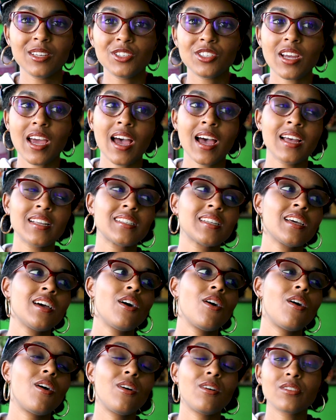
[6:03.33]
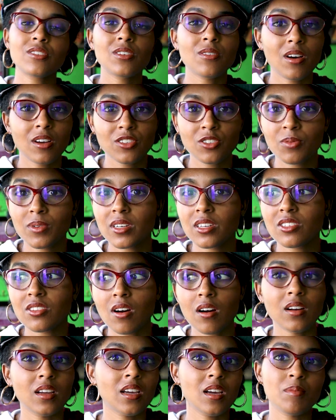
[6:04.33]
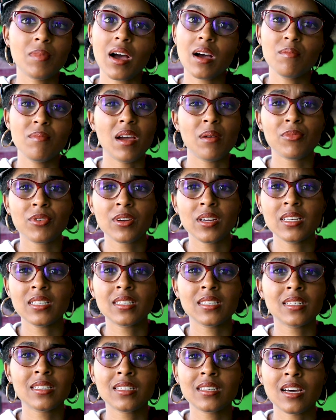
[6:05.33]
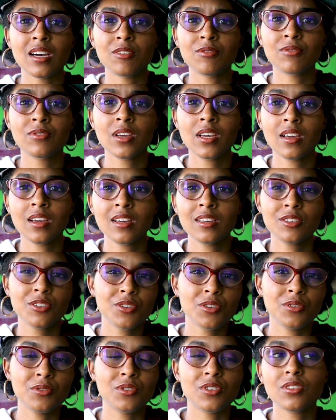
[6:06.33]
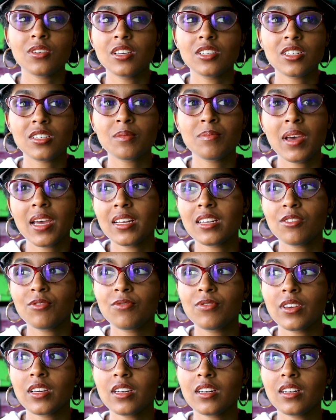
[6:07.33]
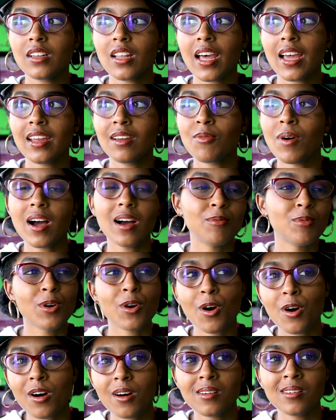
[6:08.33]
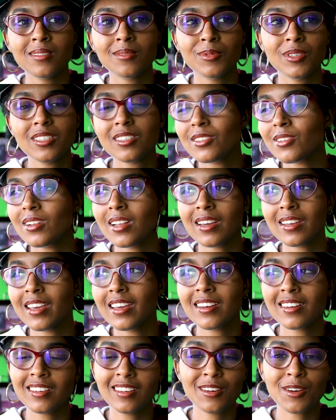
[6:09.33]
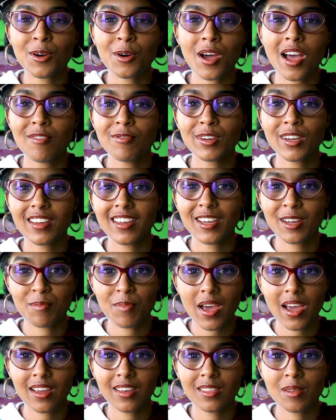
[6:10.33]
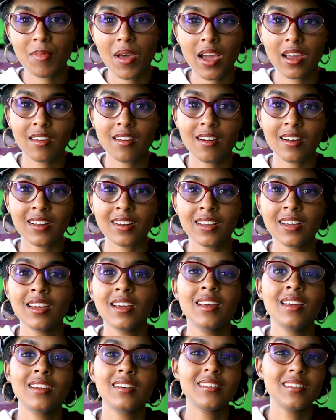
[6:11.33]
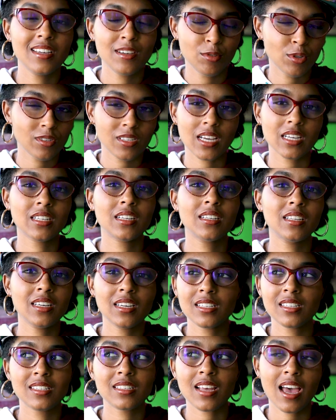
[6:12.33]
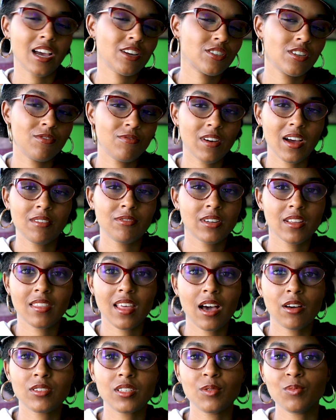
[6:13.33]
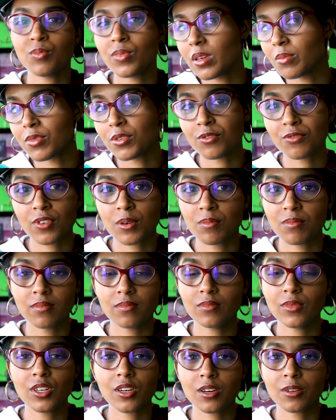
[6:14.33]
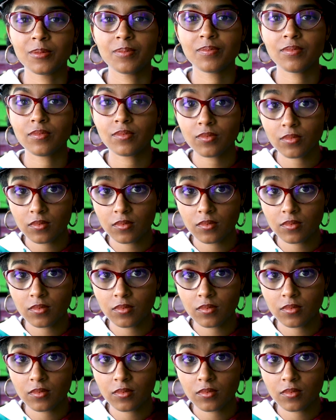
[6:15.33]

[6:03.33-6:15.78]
in the chat, also on Twitter talking about memories and stuff too. So it just made it feel like, wow, we're just all out here, you know, having a kickback in the backyard. Even though technically it's actually 500,000 people from, you know,